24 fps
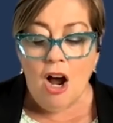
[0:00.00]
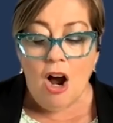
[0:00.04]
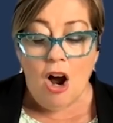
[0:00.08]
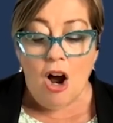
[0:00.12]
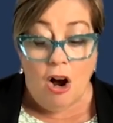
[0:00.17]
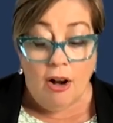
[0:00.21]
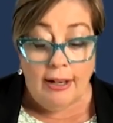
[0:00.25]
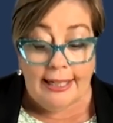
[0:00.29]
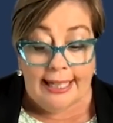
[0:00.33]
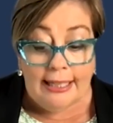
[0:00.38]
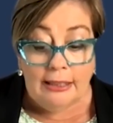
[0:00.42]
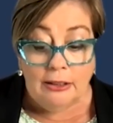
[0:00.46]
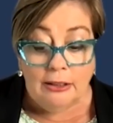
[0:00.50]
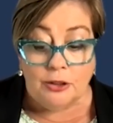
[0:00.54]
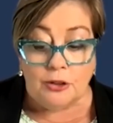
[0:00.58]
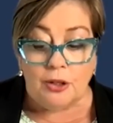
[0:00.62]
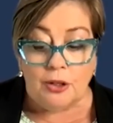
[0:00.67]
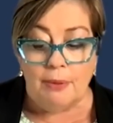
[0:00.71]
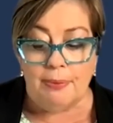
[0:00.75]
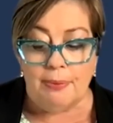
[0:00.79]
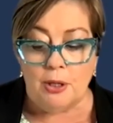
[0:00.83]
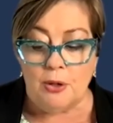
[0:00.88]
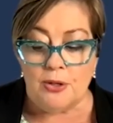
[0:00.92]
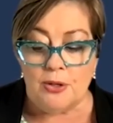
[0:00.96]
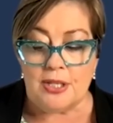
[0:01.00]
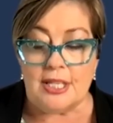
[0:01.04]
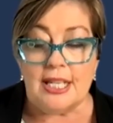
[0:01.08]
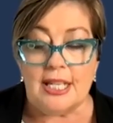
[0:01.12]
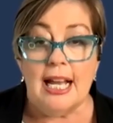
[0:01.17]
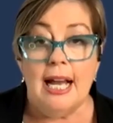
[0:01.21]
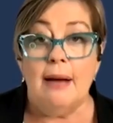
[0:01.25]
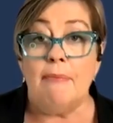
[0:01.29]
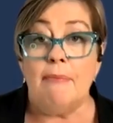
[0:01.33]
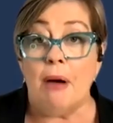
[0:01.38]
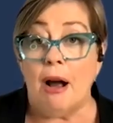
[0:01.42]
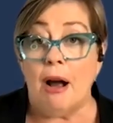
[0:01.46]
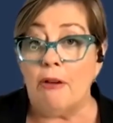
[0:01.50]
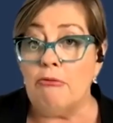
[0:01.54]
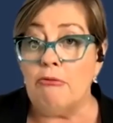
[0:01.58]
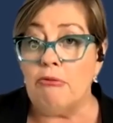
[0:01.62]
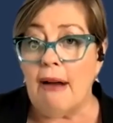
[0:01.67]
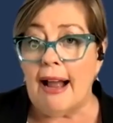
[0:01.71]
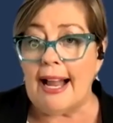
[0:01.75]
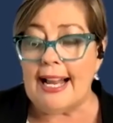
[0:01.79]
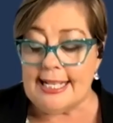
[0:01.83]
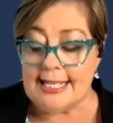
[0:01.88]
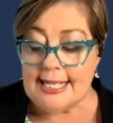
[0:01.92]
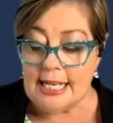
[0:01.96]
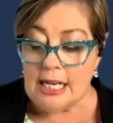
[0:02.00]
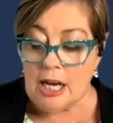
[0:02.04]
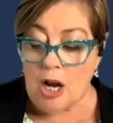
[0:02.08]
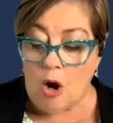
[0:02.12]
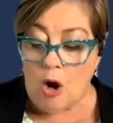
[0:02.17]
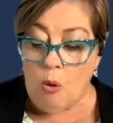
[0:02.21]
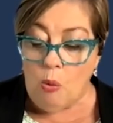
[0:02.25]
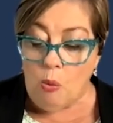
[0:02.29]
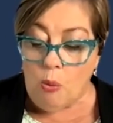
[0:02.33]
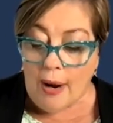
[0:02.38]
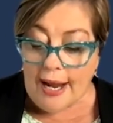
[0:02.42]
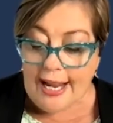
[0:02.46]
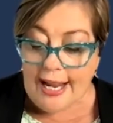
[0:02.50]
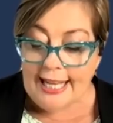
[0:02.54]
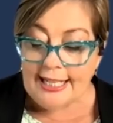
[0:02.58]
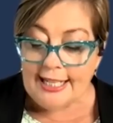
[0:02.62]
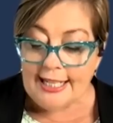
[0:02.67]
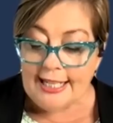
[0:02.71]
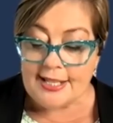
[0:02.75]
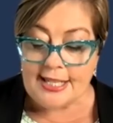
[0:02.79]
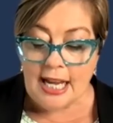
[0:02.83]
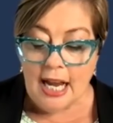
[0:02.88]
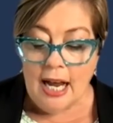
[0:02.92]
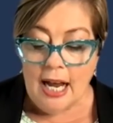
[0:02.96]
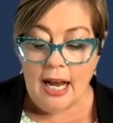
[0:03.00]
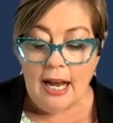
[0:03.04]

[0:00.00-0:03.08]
on elder abuse by raising awareness